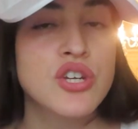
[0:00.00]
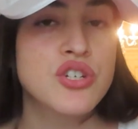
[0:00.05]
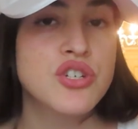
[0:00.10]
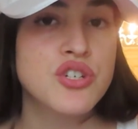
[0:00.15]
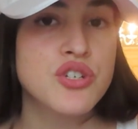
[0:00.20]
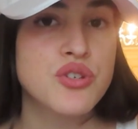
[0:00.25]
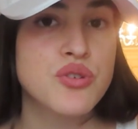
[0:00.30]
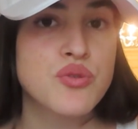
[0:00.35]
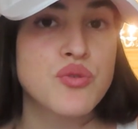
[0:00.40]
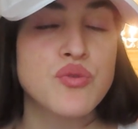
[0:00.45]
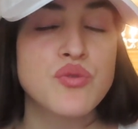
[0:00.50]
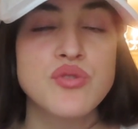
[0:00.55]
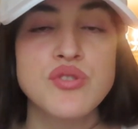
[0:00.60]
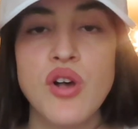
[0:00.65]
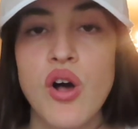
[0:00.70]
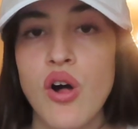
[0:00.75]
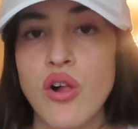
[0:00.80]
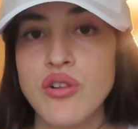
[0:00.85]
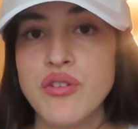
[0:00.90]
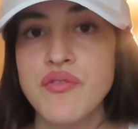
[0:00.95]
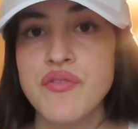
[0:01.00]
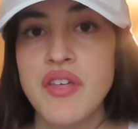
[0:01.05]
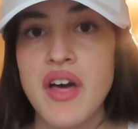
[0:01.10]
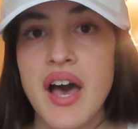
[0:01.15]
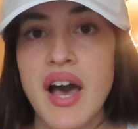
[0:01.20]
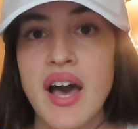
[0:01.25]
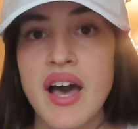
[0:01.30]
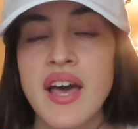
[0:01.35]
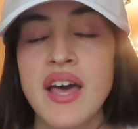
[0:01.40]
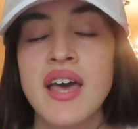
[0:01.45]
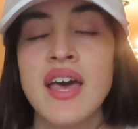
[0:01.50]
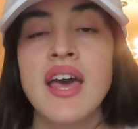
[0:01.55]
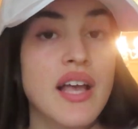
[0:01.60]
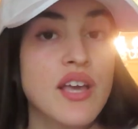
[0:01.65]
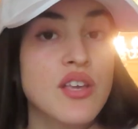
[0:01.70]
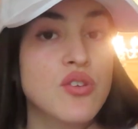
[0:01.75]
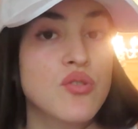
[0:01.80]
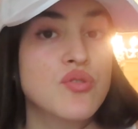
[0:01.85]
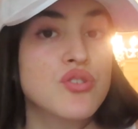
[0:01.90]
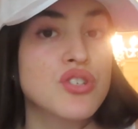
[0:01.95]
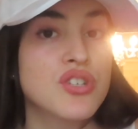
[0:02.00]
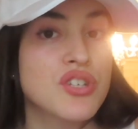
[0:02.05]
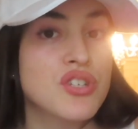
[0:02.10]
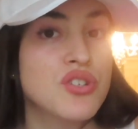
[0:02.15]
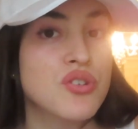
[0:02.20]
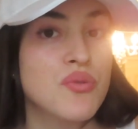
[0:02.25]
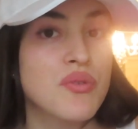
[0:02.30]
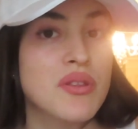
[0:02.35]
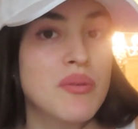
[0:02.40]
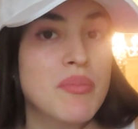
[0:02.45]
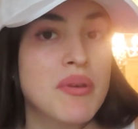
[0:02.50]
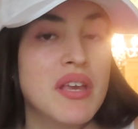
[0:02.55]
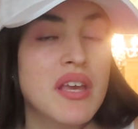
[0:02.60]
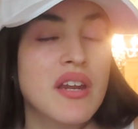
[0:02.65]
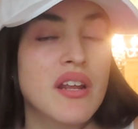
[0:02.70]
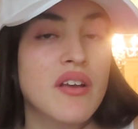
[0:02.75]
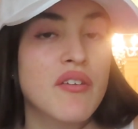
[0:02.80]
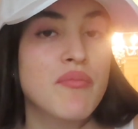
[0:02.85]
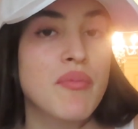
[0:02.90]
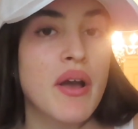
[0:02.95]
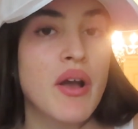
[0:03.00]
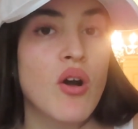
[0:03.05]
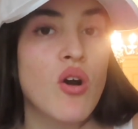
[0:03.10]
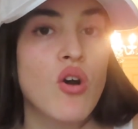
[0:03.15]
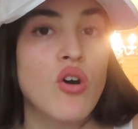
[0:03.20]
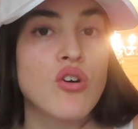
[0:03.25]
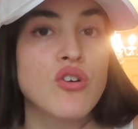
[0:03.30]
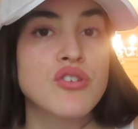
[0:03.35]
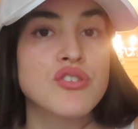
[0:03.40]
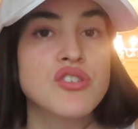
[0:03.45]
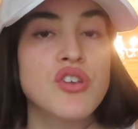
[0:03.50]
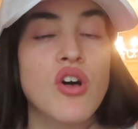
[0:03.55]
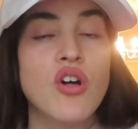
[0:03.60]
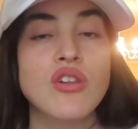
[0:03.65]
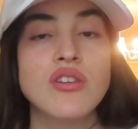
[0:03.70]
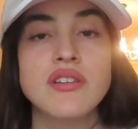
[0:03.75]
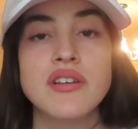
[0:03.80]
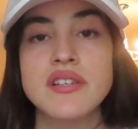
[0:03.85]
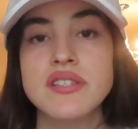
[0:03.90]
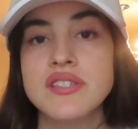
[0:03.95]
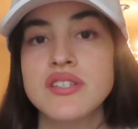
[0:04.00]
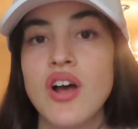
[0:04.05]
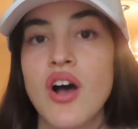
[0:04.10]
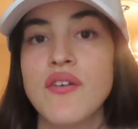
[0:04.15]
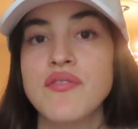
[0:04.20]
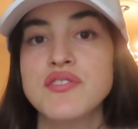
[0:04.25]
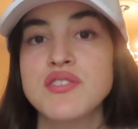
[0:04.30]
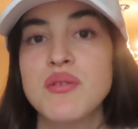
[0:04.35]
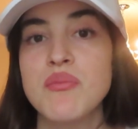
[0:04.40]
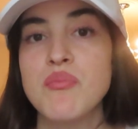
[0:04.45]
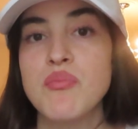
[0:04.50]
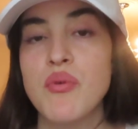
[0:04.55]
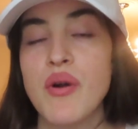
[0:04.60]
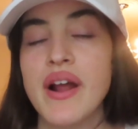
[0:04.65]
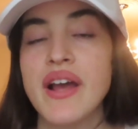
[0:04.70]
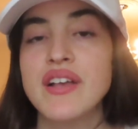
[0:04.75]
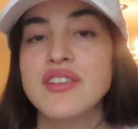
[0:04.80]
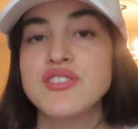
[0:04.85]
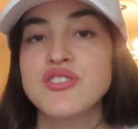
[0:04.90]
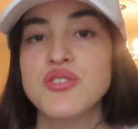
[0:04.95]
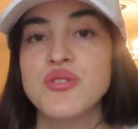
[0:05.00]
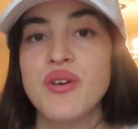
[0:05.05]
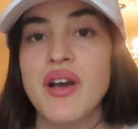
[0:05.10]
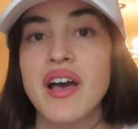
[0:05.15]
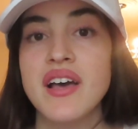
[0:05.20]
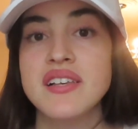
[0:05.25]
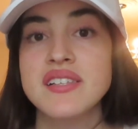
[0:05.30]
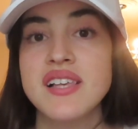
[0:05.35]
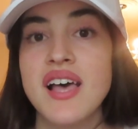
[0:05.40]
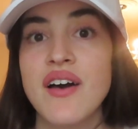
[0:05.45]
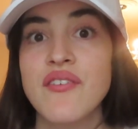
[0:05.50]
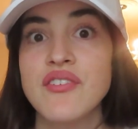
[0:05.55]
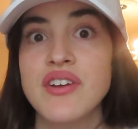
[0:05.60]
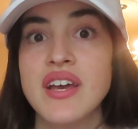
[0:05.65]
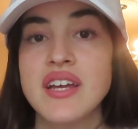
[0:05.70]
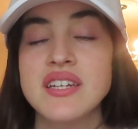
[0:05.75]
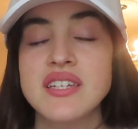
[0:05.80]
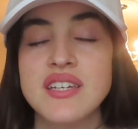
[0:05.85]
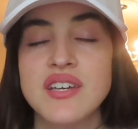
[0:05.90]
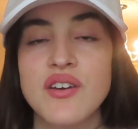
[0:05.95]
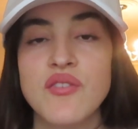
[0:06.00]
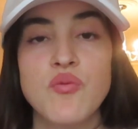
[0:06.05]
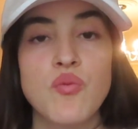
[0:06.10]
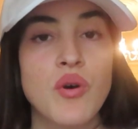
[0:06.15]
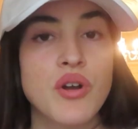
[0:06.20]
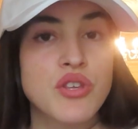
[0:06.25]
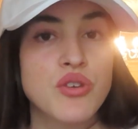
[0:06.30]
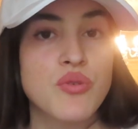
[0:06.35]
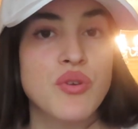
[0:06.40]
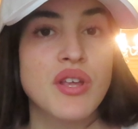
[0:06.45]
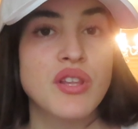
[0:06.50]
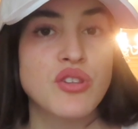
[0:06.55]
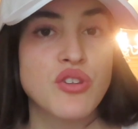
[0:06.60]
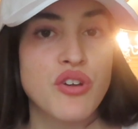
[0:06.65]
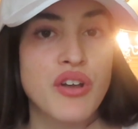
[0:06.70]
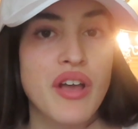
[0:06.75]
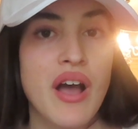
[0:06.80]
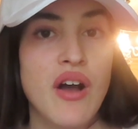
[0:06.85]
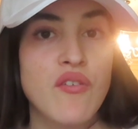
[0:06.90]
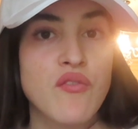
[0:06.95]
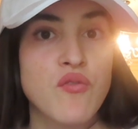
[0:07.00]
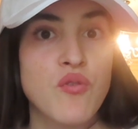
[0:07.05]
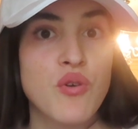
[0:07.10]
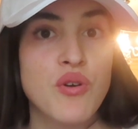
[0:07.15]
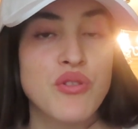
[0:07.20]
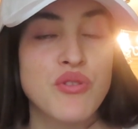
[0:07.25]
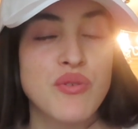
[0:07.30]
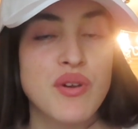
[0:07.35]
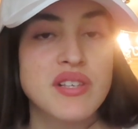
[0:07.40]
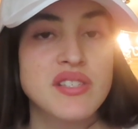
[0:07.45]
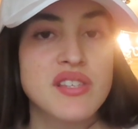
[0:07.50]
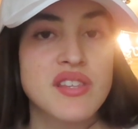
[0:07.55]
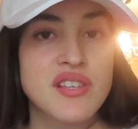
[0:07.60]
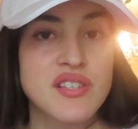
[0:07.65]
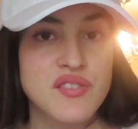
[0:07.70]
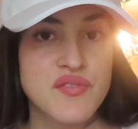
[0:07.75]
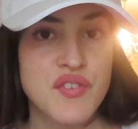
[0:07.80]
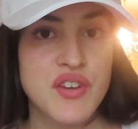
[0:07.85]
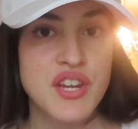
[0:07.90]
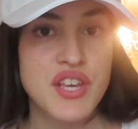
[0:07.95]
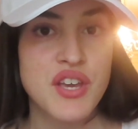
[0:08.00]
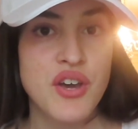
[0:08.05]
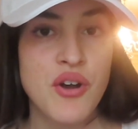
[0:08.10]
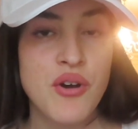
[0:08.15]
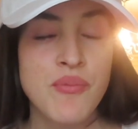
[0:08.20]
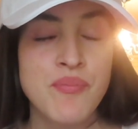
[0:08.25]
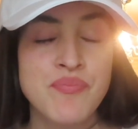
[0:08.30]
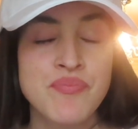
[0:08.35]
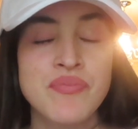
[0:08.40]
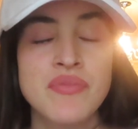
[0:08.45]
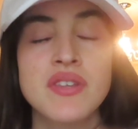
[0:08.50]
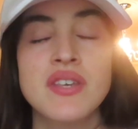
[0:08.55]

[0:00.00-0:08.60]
shoes, all of that. Like I usually do in the beginning of my hauls, I'll list off some brands so you guys have an idea of what you can look out for in the rest of this video.